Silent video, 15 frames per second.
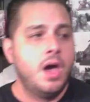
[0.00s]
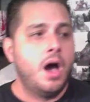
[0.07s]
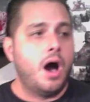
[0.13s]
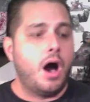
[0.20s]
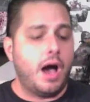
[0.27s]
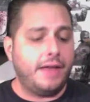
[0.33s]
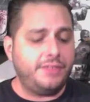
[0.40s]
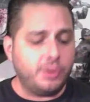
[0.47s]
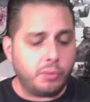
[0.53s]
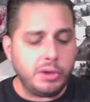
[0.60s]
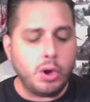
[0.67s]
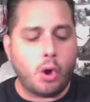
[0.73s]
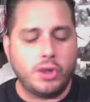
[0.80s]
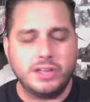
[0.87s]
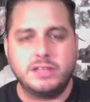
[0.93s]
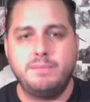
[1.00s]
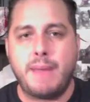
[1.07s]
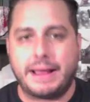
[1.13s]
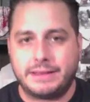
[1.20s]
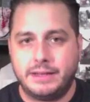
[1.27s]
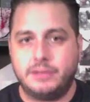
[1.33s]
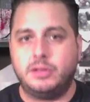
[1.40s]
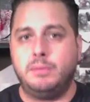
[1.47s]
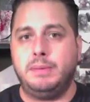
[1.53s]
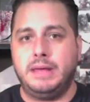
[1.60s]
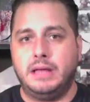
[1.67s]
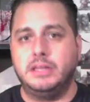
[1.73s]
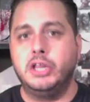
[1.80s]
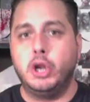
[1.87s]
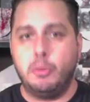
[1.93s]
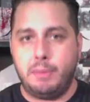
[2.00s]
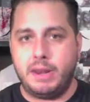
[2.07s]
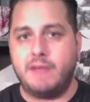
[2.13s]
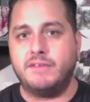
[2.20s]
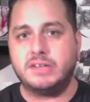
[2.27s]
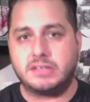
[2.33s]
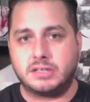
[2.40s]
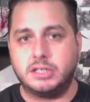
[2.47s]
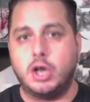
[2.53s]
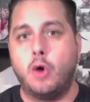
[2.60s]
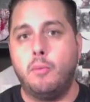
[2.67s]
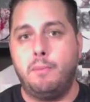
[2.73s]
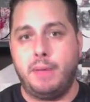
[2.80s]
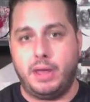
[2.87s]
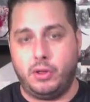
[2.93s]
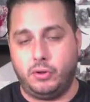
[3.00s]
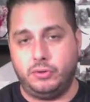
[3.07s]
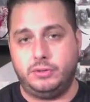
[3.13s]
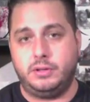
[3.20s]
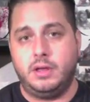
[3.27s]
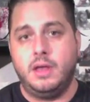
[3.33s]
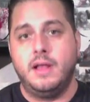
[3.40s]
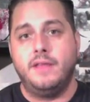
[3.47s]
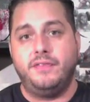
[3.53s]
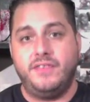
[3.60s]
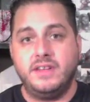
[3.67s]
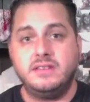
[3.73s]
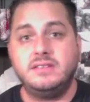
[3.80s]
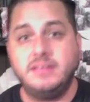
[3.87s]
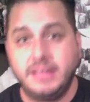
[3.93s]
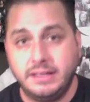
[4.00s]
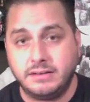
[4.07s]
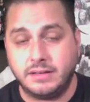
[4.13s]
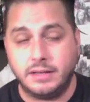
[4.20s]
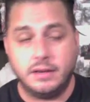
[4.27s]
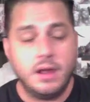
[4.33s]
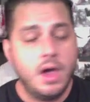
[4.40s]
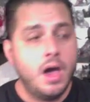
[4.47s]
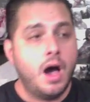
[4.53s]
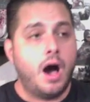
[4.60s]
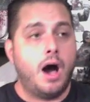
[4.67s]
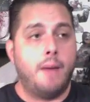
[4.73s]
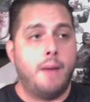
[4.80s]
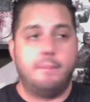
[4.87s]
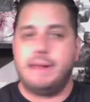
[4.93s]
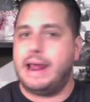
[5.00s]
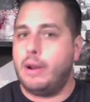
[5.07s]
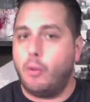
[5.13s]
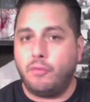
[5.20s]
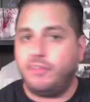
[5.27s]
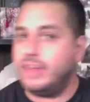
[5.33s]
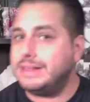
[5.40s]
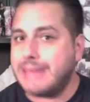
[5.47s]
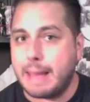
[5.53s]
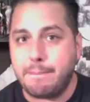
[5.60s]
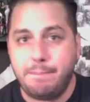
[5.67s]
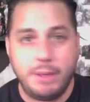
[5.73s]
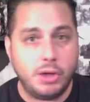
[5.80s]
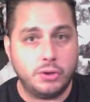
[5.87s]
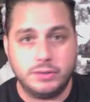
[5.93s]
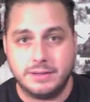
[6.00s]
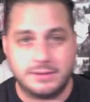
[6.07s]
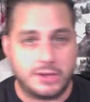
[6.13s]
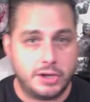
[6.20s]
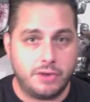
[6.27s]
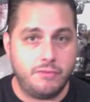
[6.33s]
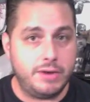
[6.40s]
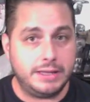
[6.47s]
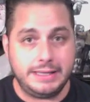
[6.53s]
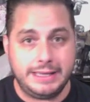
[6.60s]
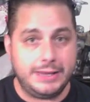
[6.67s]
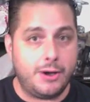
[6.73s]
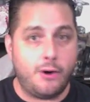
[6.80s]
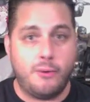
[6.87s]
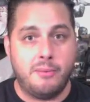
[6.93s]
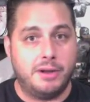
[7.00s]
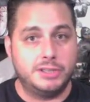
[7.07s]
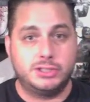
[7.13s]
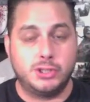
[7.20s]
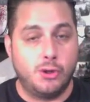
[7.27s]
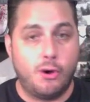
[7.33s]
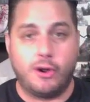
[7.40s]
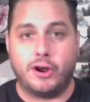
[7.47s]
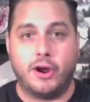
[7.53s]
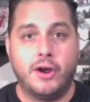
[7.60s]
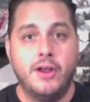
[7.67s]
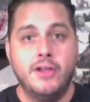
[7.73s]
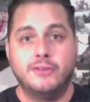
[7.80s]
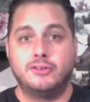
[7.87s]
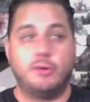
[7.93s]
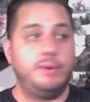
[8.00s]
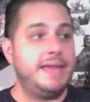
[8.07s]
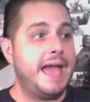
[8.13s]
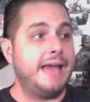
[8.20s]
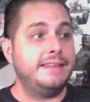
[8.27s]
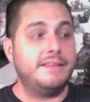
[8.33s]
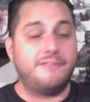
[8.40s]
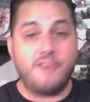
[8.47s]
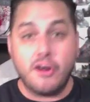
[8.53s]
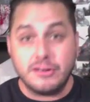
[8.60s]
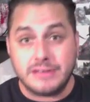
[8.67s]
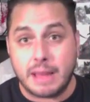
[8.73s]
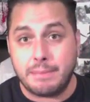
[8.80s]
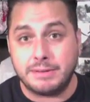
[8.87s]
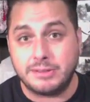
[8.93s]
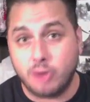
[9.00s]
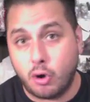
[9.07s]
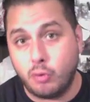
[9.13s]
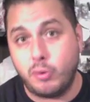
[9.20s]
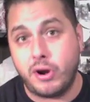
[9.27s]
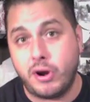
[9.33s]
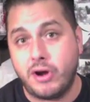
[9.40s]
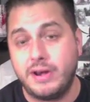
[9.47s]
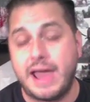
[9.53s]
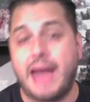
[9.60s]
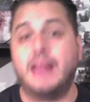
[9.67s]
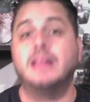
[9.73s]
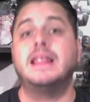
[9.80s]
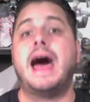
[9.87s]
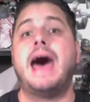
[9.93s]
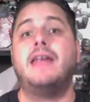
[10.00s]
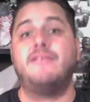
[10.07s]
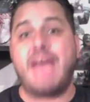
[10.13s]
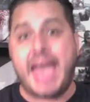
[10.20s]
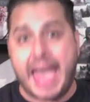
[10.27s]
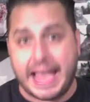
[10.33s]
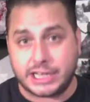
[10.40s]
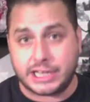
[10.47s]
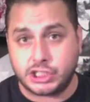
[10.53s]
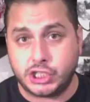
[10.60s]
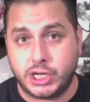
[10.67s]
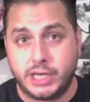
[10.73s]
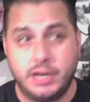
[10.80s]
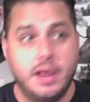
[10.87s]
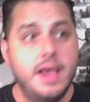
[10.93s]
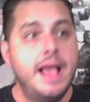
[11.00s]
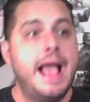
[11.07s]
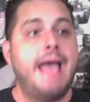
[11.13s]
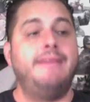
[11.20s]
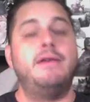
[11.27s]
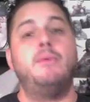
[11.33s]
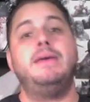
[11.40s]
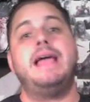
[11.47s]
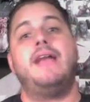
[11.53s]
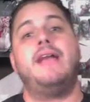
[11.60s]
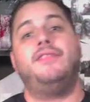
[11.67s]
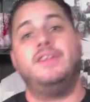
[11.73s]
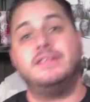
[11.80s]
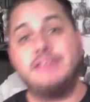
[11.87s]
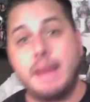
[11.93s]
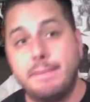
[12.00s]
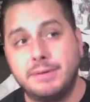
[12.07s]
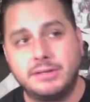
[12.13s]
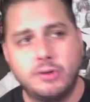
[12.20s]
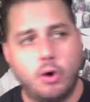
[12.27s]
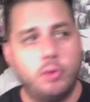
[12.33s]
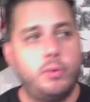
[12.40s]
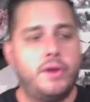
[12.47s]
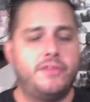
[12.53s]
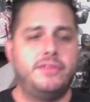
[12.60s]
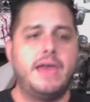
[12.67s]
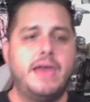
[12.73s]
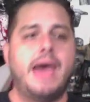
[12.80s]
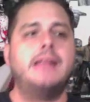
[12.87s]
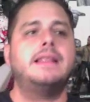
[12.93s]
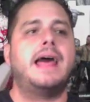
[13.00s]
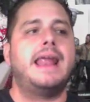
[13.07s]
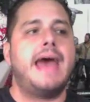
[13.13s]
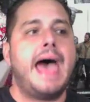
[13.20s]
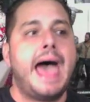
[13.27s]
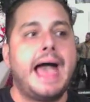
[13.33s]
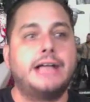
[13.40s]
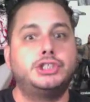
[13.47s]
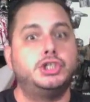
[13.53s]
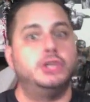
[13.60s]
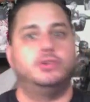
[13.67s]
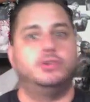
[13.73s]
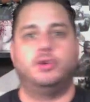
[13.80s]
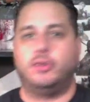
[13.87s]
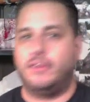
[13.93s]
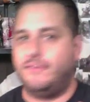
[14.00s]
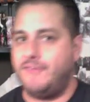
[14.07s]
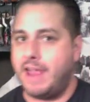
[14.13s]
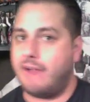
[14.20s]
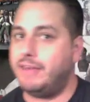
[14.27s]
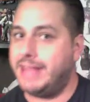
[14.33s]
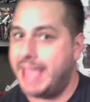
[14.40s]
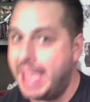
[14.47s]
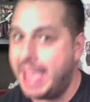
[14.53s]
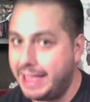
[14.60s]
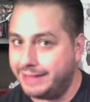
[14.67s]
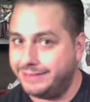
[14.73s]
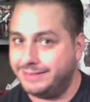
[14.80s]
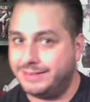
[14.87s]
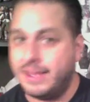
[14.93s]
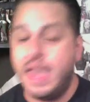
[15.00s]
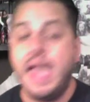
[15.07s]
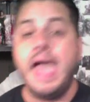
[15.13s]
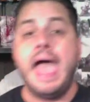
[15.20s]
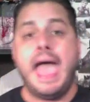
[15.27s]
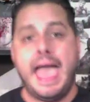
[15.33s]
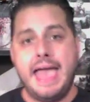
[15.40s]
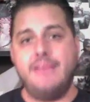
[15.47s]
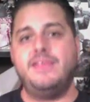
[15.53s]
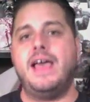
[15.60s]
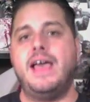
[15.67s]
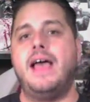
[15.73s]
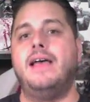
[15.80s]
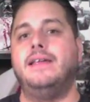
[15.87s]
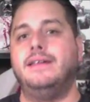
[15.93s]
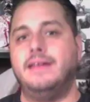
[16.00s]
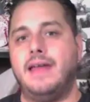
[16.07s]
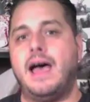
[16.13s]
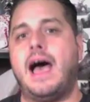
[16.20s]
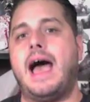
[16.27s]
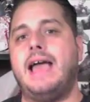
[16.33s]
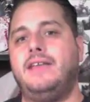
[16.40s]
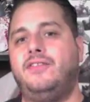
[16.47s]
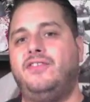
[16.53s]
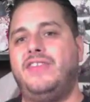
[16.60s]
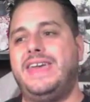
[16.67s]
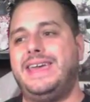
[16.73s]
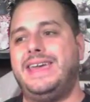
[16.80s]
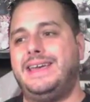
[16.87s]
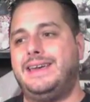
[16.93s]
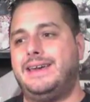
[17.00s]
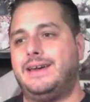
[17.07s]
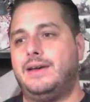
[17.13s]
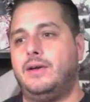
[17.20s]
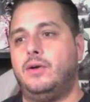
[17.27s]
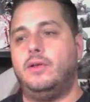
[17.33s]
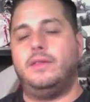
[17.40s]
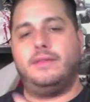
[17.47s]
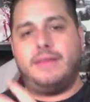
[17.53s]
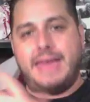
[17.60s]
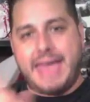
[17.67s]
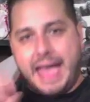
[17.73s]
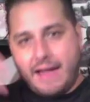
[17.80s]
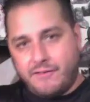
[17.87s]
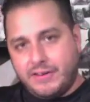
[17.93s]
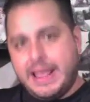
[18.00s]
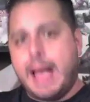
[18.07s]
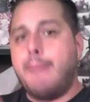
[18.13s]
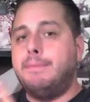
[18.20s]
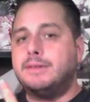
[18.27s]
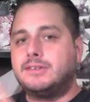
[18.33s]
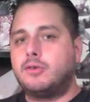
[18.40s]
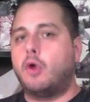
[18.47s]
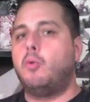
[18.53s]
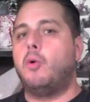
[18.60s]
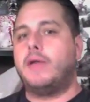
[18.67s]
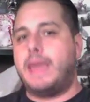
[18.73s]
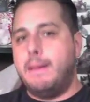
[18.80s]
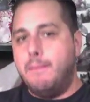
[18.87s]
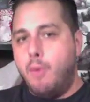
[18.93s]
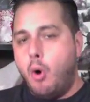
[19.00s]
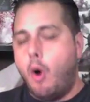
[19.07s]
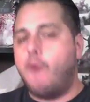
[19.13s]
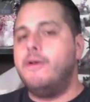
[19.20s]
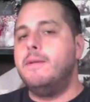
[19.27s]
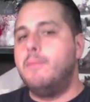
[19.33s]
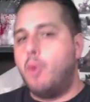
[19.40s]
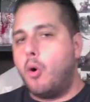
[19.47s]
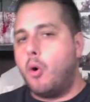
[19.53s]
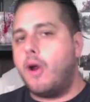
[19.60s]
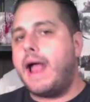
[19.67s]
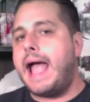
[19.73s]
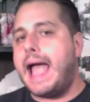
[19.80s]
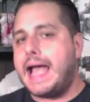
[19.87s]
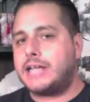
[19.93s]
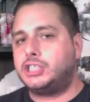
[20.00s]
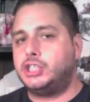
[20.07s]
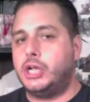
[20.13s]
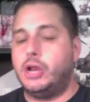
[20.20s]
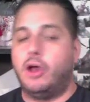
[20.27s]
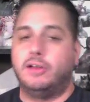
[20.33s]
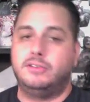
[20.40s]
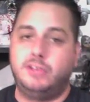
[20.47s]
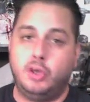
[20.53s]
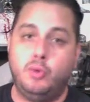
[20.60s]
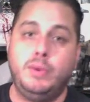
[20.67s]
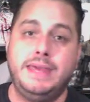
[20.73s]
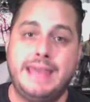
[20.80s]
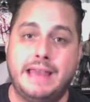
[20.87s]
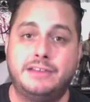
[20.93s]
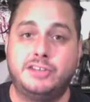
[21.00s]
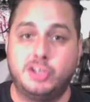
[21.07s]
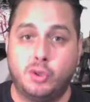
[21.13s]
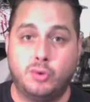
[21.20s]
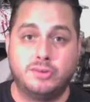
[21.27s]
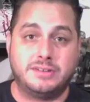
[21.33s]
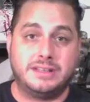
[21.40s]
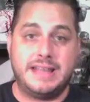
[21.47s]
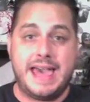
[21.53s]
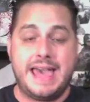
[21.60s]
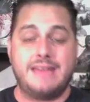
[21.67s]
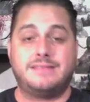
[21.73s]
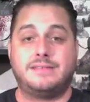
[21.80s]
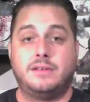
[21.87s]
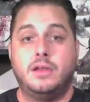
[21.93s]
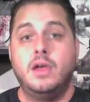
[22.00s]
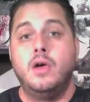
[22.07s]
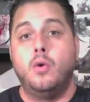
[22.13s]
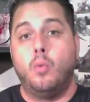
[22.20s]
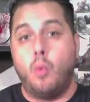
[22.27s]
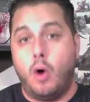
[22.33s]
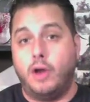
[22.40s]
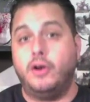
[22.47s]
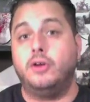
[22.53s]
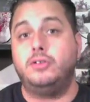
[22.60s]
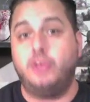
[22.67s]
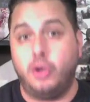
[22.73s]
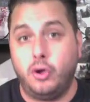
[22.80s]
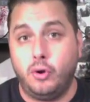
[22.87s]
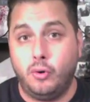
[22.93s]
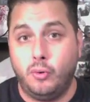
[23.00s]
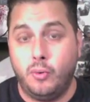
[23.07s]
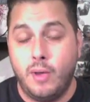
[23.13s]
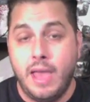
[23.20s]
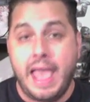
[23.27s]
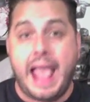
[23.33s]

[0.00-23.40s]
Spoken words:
I think we all expected it to be a little bit of a slow build this season, but I don't think that build is going to really go much longer. So we had the first episode where not a lot of action, and then we had this episode with not a lot of action till the very end, and then I think every episode will get more and more action until we get to those last one or two.